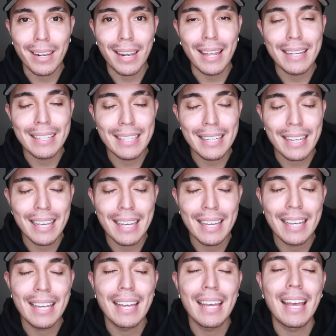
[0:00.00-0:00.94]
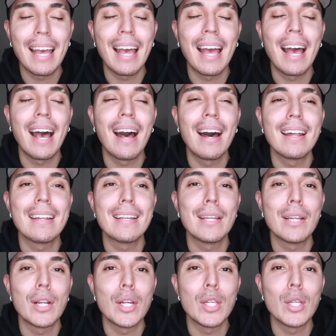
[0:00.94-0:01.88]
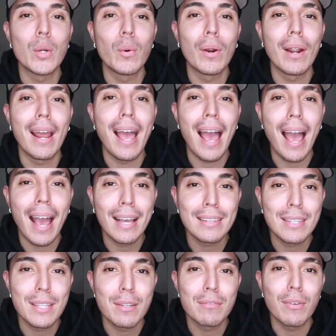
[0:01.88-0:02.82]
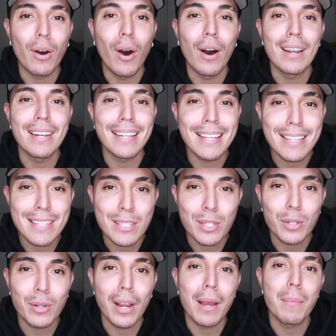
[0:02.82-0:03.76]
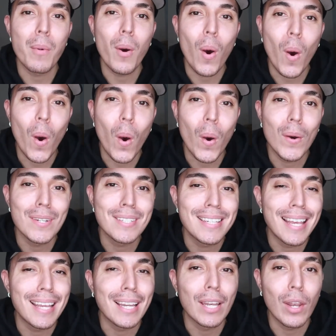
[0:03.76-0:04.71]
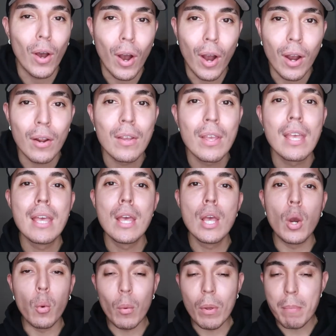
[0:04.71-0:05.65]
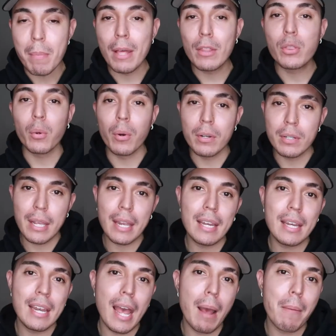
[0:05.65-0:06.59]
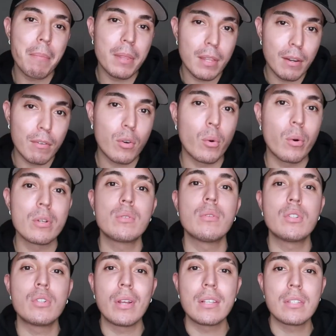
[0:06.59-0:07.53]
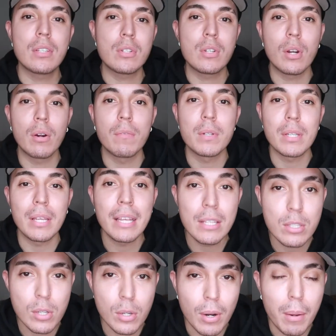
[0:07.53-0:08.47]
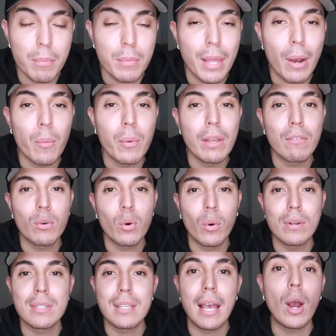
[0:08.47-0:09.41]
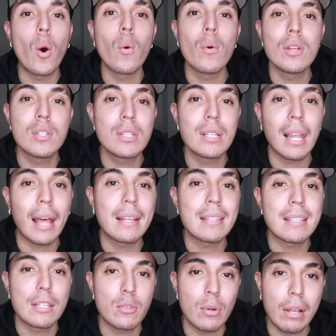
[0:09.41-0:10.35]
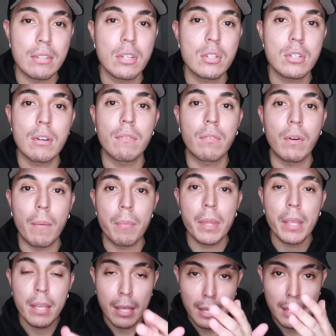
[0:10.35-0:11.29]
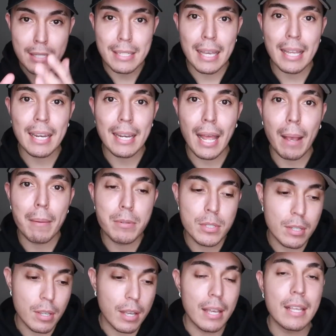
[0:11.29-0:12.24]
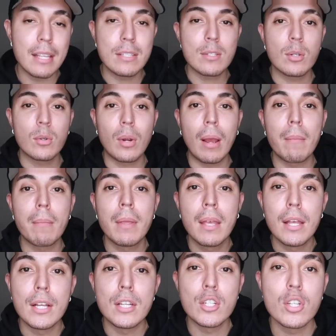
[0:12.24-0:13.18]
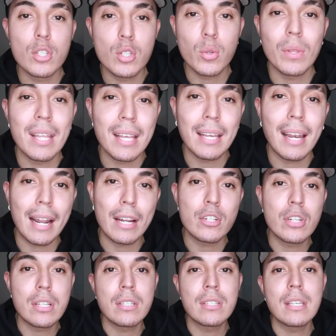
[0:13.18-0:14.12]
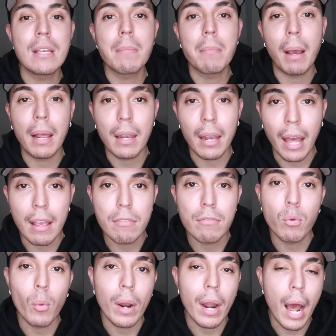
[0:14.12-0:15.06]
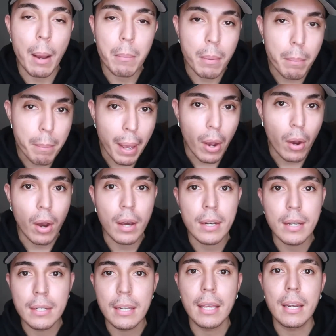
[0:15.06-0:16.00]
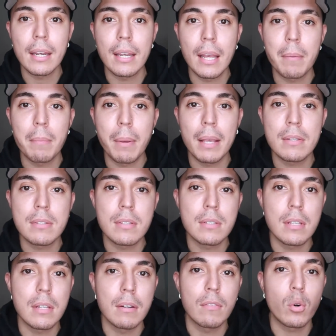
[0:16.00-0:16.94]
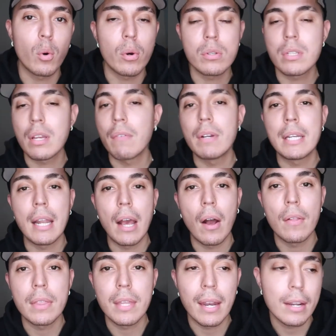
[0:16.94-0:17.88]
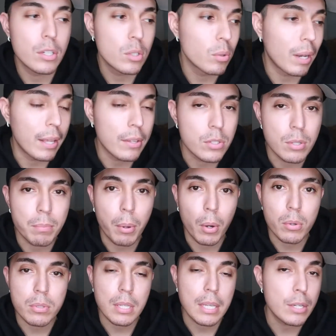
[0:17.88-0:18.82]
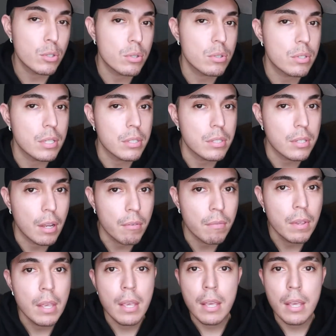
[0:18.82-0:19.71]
Like, get out of here. You were active on Instagram all day long we met through a dating app and then of course we transitioned over to Instagram. That way, of course, I always like to transition from dating apps to Instagram just so they could actually see my life, what I'm about on a day-to-day basis. And of course, every now and then I do like to post interesting stuff.